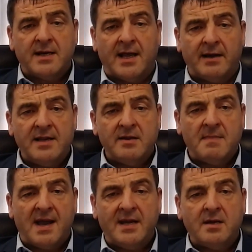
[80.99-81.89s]
Now, in the
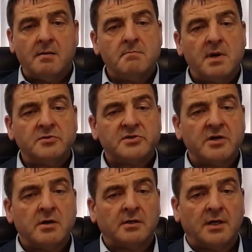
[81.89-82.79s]
main,
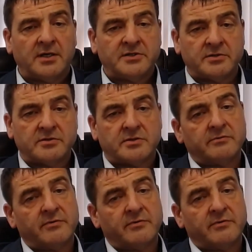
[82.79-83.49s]
most non-licensed